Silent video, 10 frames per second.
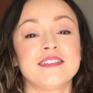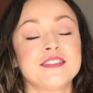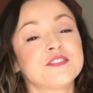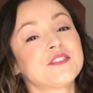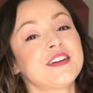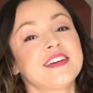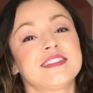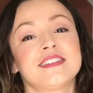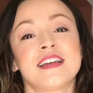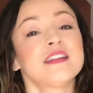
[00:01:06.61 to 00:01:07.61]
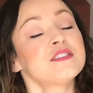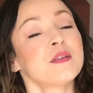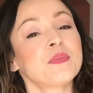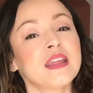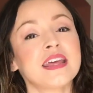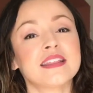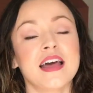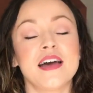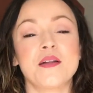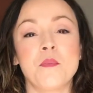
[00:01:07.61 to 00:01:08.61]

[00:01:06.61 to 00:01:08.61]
laundry is not something that